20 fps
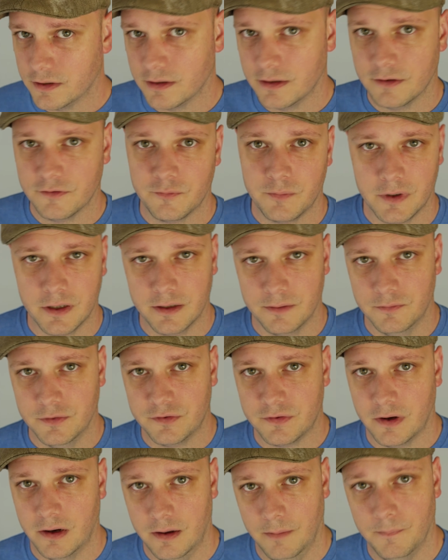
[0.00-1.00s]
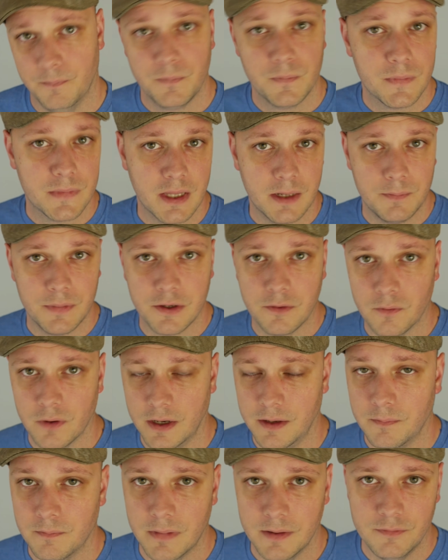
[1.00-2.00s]
to that spot every time. That'd be
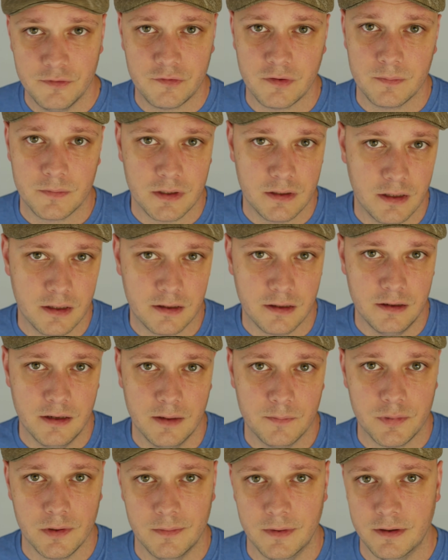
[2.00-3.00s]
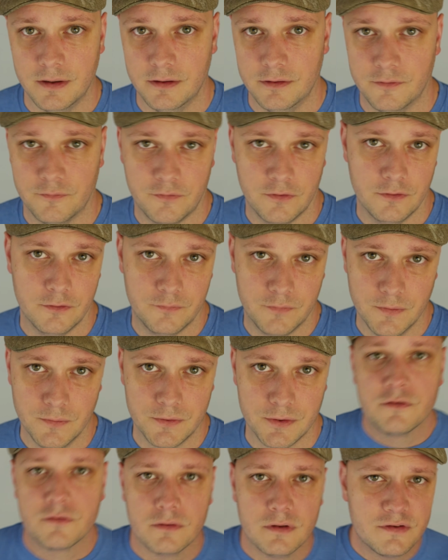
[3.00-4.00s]
great. Maybe something they can implement in the further
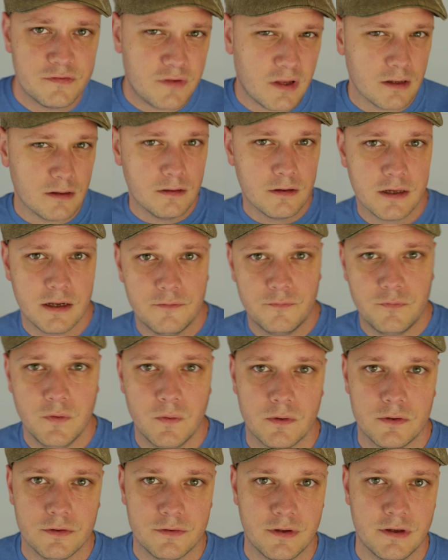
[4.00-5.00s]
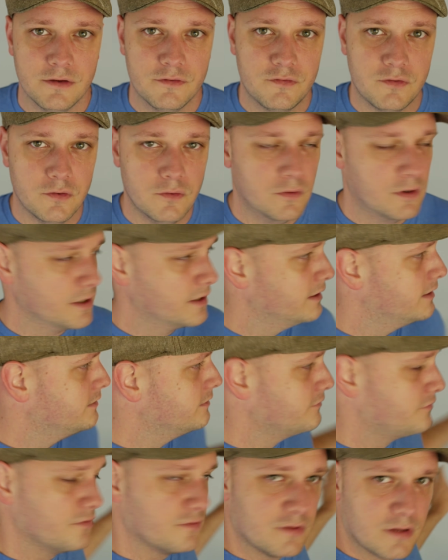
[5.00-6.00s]
future. So let's take a look at a few other things too. Again,
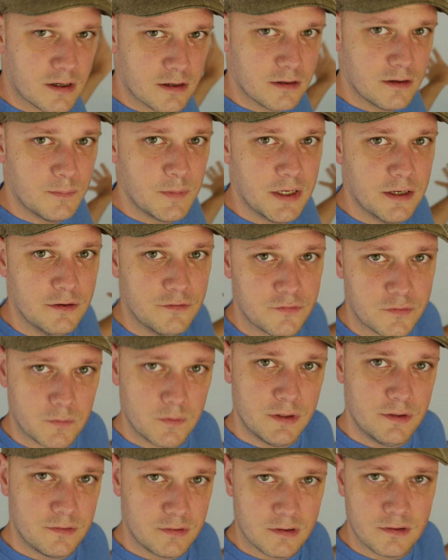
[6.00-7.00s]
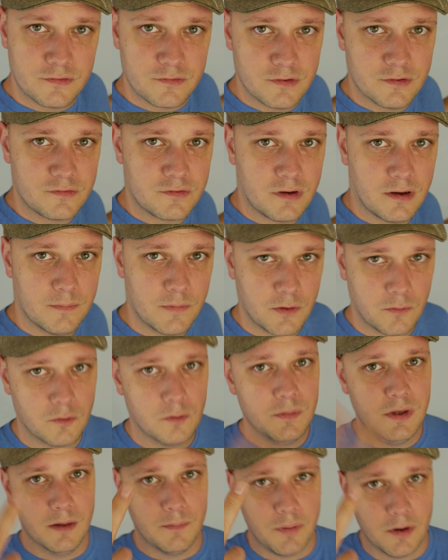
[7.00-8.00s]
this is not going to be any screen test this time. There will
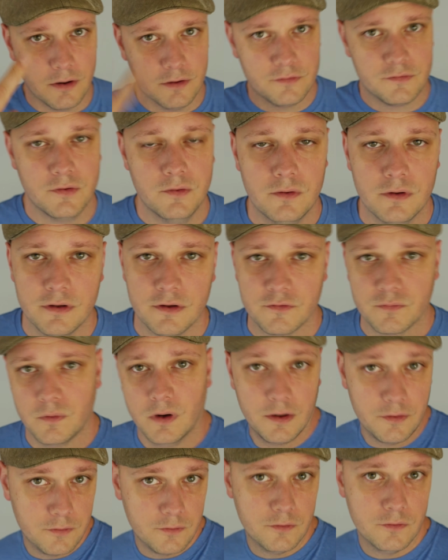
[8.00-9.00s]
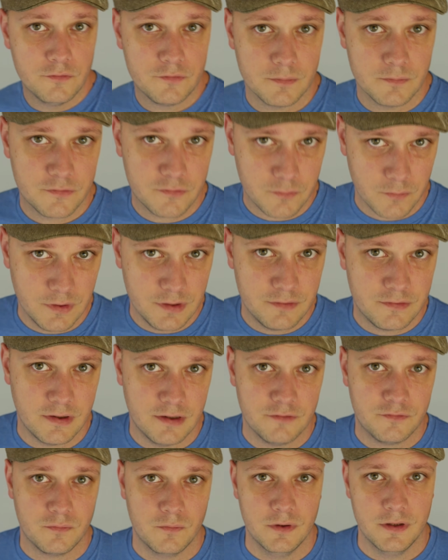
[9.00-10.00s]
be a part 2 to this where I do some screen
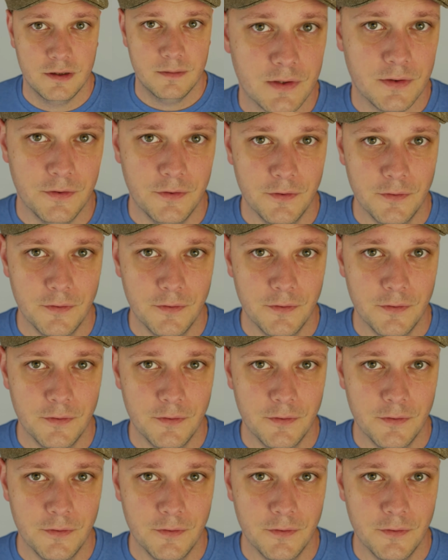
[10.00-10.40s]
tests with it.